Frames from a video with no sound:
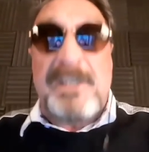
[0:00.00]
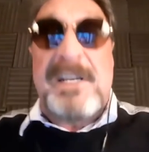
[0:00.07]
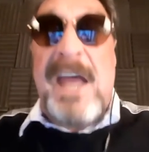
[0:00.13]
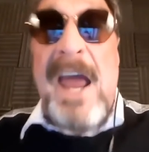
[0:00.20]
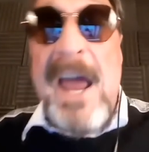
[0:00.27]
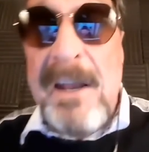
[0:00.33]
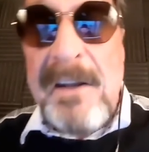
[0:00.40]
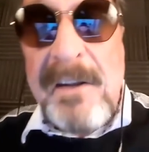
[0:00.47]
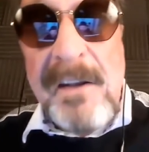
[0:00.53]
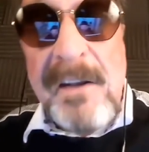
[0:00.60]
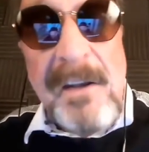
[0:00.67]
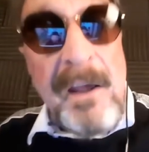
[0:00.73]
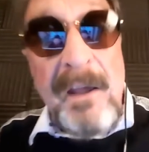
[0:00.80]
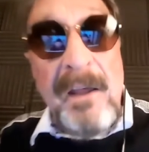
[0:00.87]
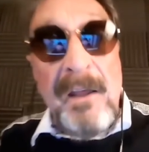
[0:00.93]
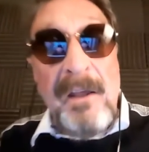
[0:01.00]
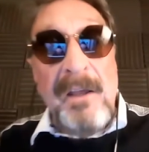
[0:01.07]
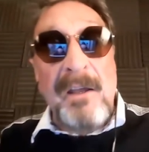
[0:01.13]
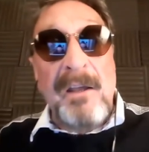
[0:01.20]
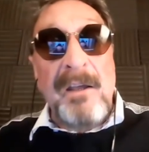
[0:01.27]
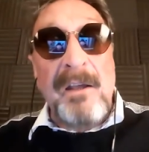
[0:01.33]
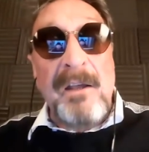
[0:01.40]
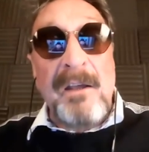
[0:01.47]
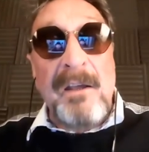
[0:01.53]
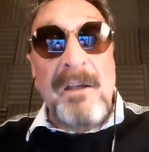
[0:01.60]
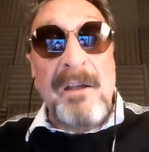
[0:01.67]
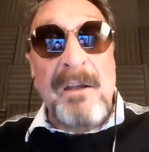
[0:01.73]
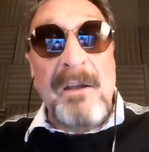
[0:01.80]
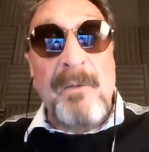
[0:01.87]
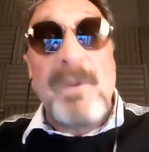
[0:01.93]
10
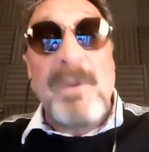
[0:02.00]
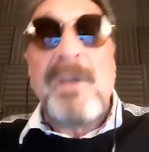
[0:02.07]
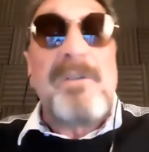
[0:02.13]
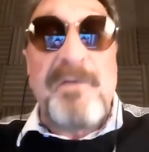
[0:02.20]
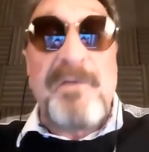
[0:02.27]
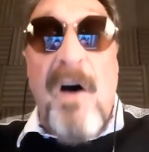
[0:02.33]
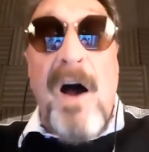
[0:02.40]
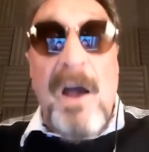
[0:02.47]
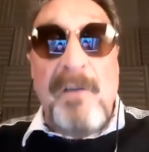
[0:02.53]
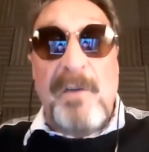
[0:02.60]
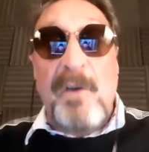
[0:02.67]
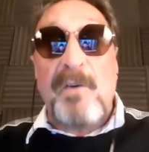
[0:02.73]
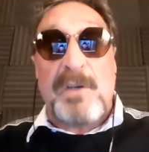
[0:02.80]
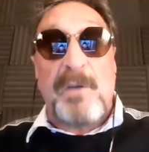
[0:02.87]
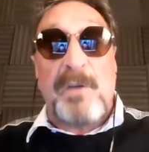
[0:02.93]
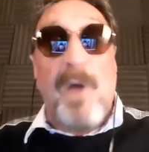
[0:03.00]
within 5 years, from